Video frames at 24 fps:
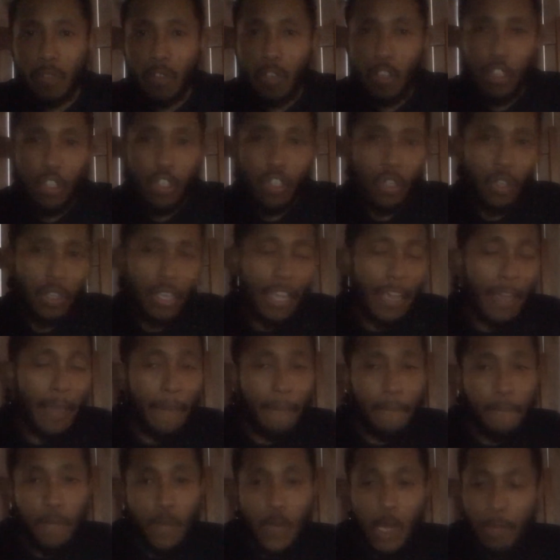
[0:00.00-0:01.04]
So yeah,
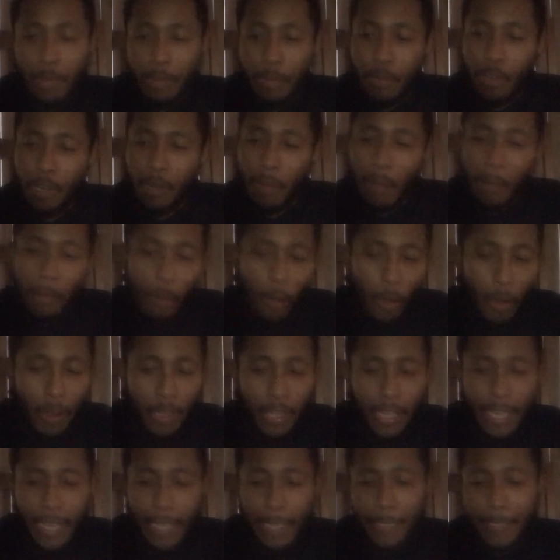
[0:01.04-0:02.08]
putting in my
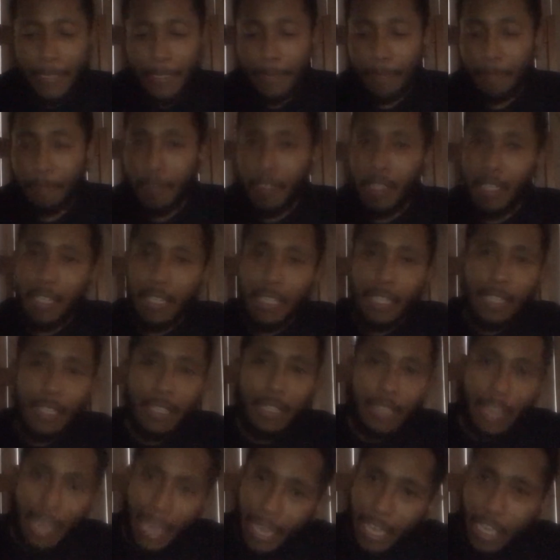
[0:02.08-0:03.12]
parlays.
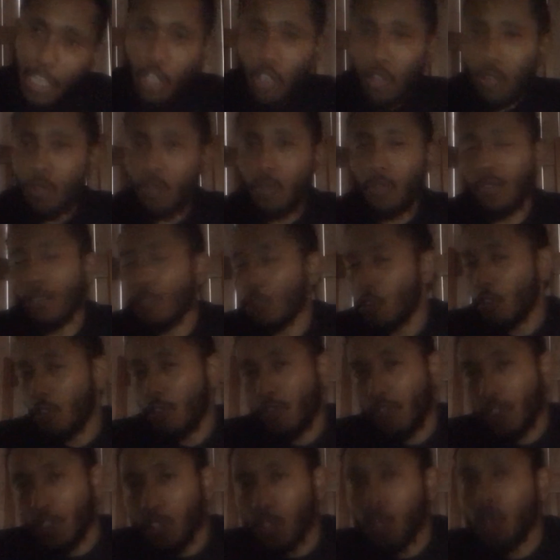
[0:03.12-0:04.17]
Thank you
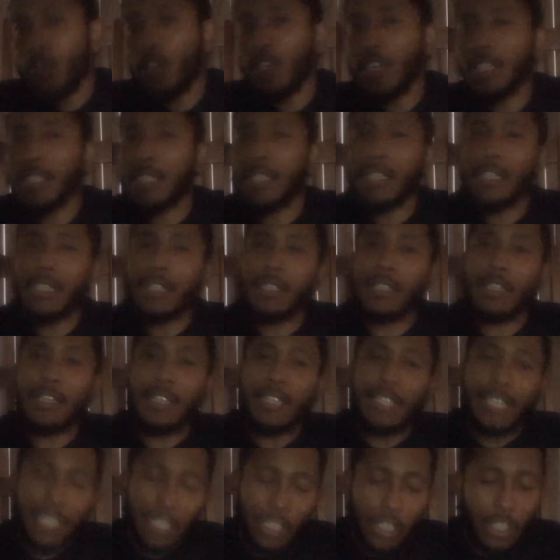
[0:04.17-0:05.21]
for tuning into this
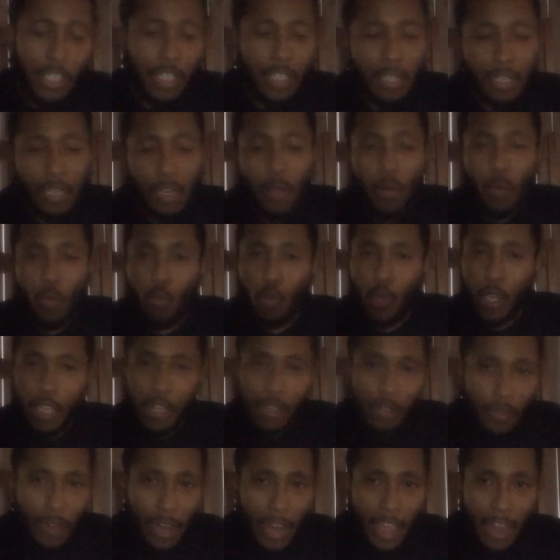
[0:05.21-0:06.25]
edition, Week
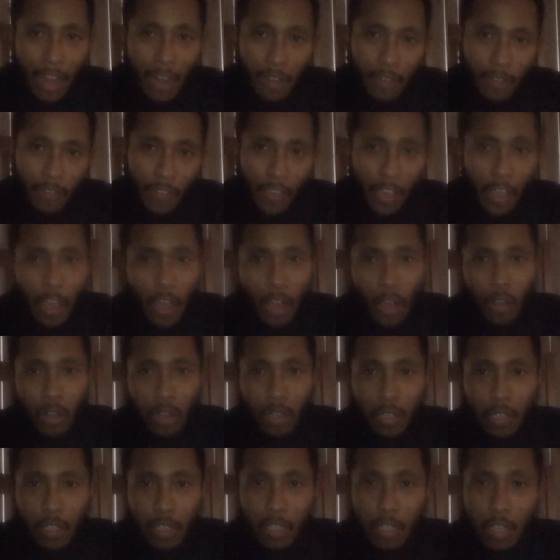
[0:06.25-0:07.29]
3 NFL
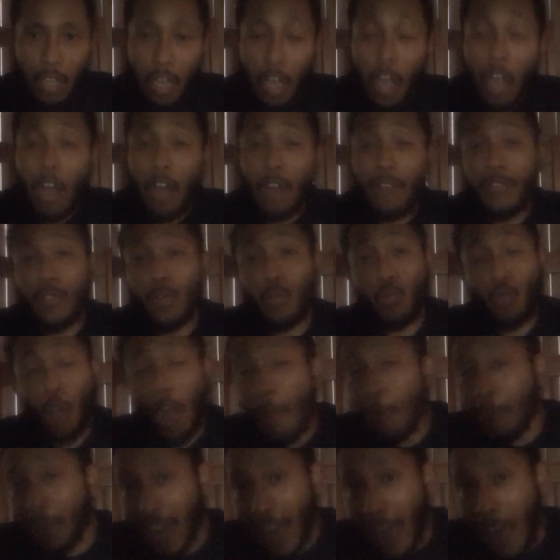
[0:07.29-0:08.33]
of the
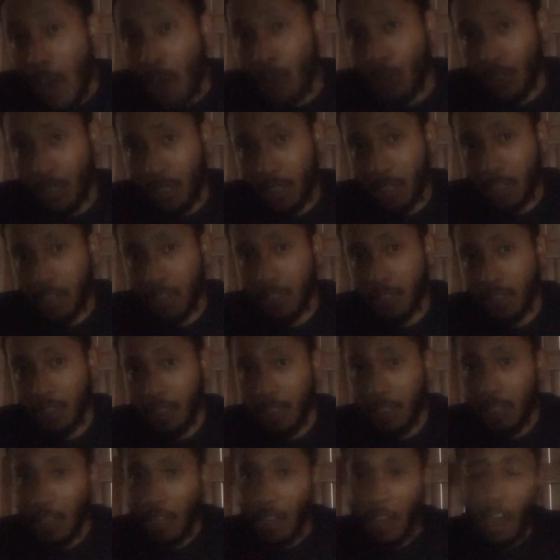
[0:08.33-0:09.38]
Ramen House.
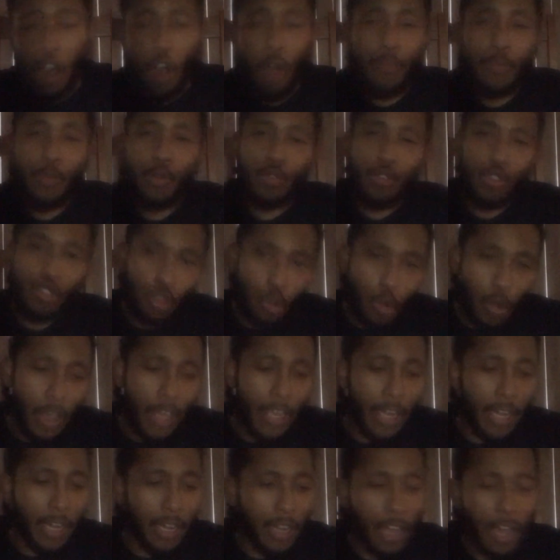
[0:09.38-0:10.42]
I hope you
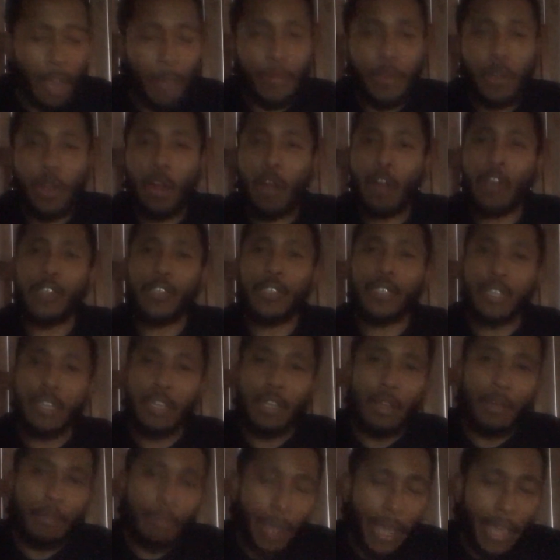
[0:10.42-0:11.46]
enjoyed. I'm your host,
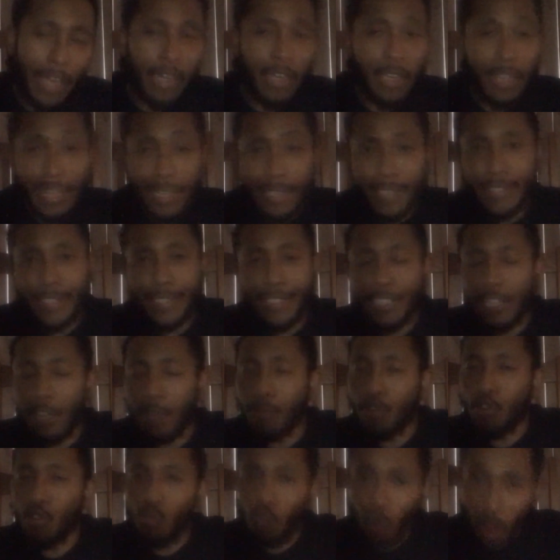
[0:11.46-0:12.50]
Panda
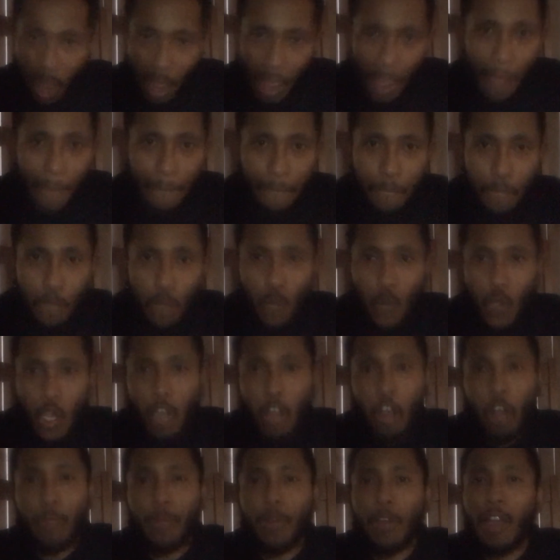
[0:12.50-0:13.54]
SSWY.
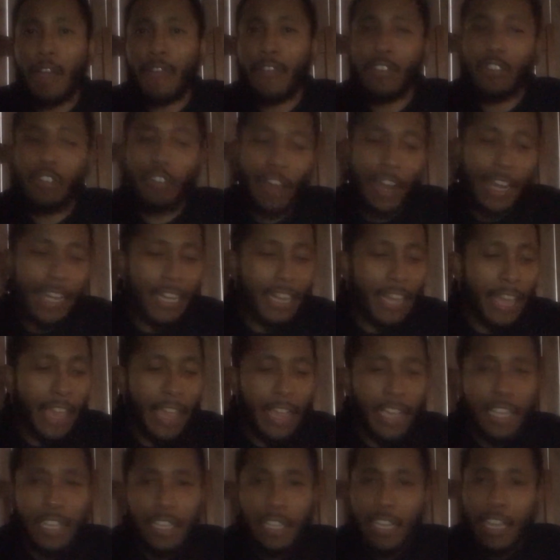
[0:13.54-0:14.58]
Hope y'all have a great day
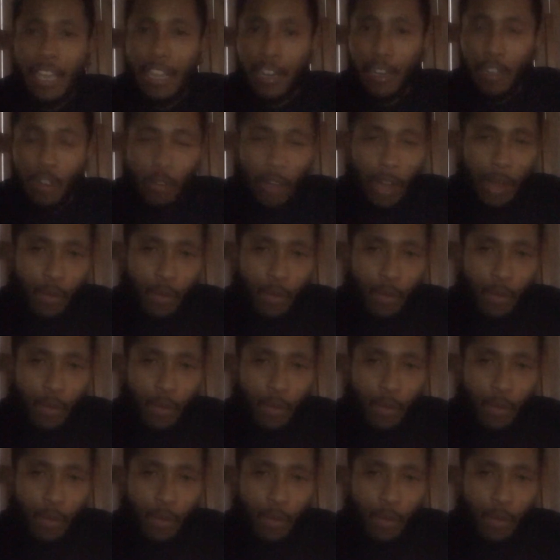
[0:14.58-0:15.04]
and a great